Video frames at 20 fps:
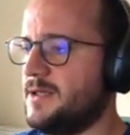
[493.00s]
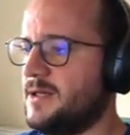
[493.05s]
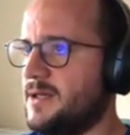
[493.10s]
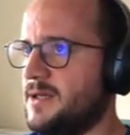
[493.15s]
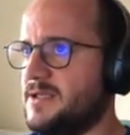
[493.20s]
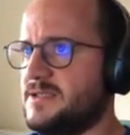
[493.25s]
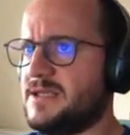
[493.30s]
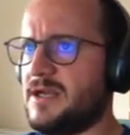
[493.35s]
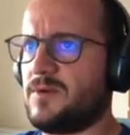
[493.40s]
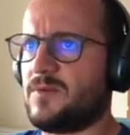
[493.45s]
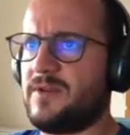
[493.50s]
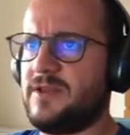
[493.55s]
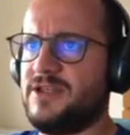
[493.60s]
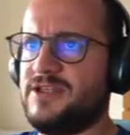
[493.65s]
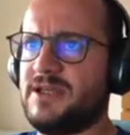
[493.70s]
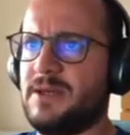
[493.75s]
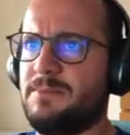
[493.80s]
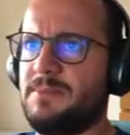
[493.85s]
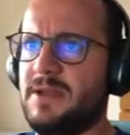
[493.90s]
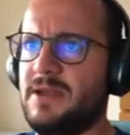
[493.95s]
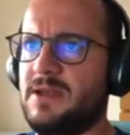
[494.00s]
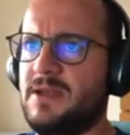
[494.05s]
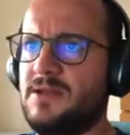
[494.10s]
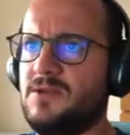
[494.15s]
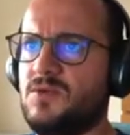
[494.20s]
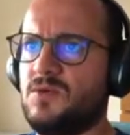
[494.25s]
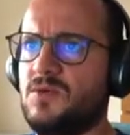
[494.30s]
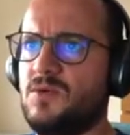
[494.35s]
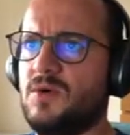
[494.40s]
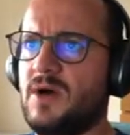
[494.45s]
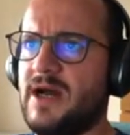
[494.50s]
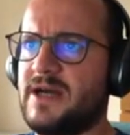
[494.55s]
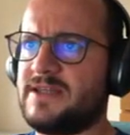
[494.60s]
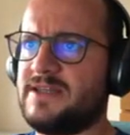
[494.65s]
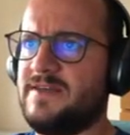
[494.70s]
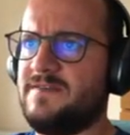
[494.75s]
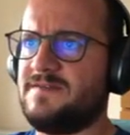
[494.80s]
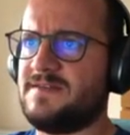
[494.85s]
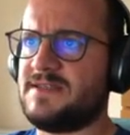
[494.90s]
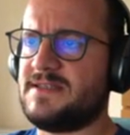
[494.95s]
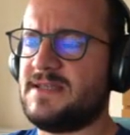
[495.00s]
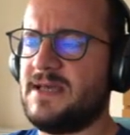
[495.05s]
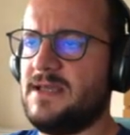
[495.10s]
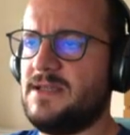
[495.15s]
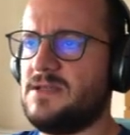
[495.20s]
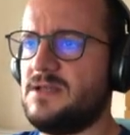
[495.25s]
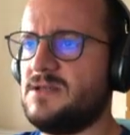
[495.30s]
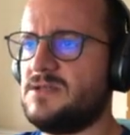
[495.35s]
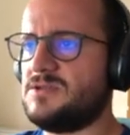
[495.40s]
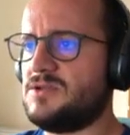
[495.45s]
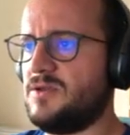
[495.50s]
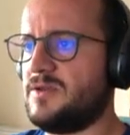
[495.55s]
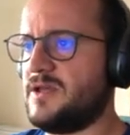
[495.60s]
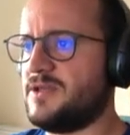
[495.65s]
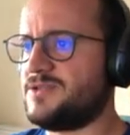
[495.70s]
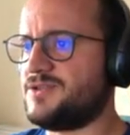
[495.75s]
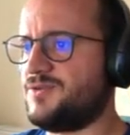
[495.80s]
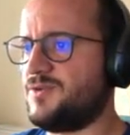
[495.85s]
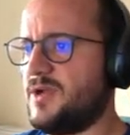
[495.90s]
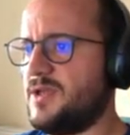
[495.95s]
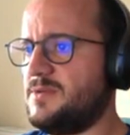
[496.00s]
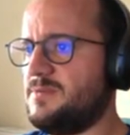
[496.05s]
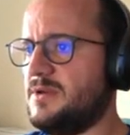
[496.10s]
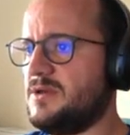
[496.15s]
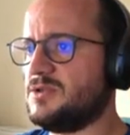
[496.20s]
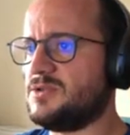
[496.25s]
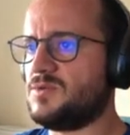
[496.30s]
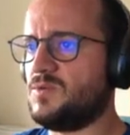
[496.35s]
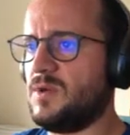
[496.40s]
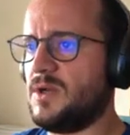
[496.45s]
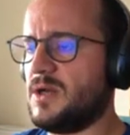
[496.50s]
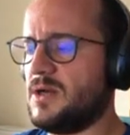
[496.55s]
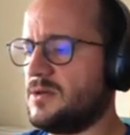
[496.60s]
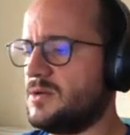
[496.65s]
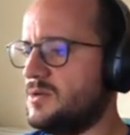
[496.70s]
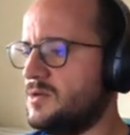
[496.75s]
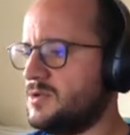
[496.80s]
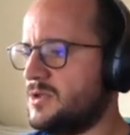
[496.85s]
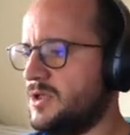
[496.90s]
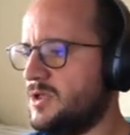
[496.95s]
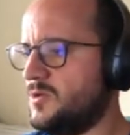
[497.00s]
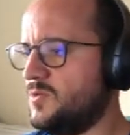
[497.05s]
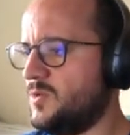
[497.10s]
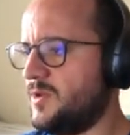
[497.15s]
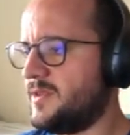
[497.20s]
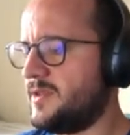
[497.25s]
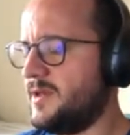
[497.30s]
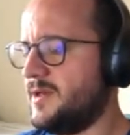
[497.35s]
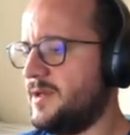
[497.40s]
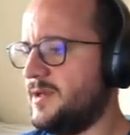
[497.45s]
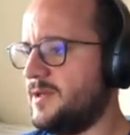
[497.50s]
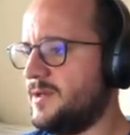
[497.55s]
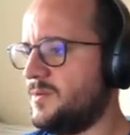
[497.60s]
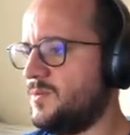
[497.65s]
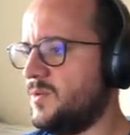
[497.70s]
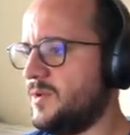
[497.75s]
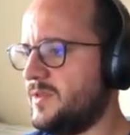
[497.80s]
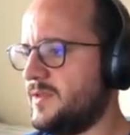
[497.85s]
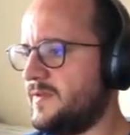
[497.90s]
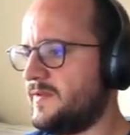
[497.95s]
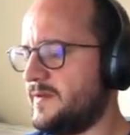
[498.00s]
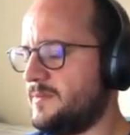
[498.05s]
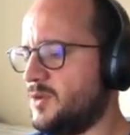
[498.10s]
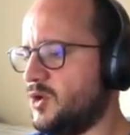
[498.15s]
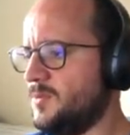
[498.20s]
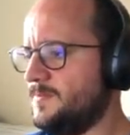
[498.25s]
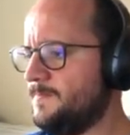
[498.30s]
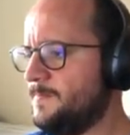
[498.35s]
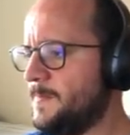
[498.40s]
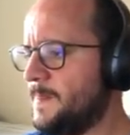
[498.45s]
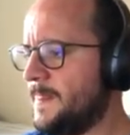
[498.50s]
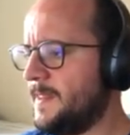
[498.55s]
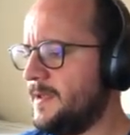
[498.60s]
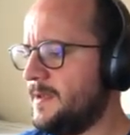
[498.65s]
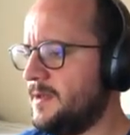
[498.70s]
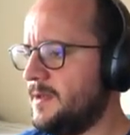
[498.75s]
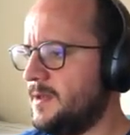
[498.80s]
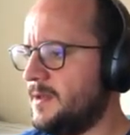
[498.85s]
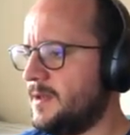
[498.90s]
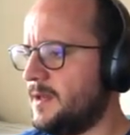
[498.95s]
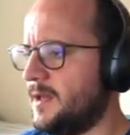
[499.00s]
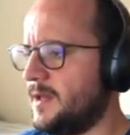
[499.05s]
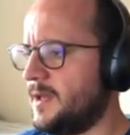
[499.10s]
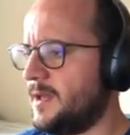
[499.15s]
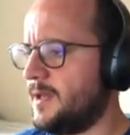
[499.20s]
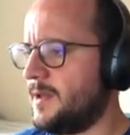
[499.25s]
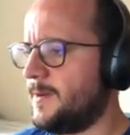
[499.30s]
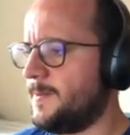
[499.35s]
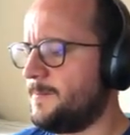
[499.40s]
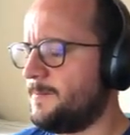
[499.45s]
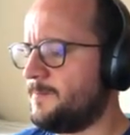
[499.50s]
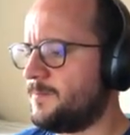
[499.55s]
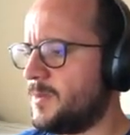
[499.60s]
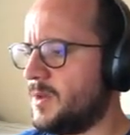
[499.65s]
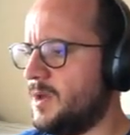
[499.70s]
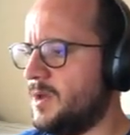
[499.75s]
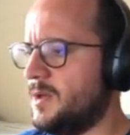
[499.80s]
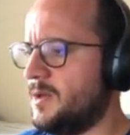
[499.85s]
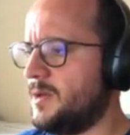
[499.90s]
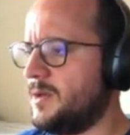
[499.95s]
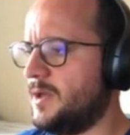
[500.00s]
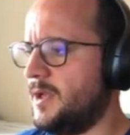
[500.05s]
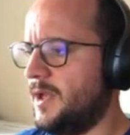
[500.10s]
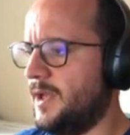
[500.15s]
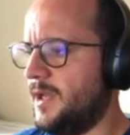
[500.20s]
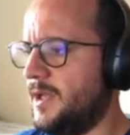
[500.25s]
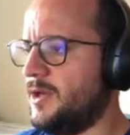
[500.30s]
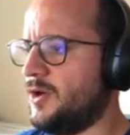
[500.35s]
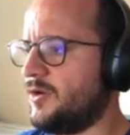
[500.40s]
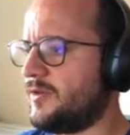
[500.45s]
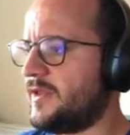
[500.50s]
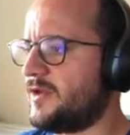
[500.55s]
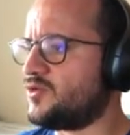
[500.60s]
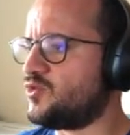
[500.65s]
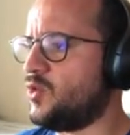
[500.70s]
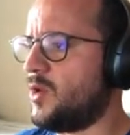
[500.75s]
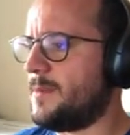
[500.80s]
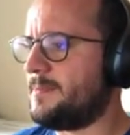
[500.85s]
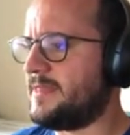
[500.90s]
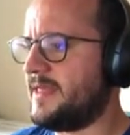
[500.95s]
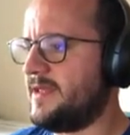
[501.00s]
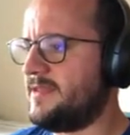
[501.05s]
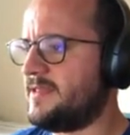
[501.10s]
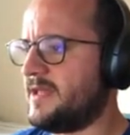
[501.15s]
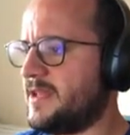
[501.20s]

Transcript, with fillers: and it's already jumping into active state, so that's great because we can continue with the, with the demo. Um, eh, in order to update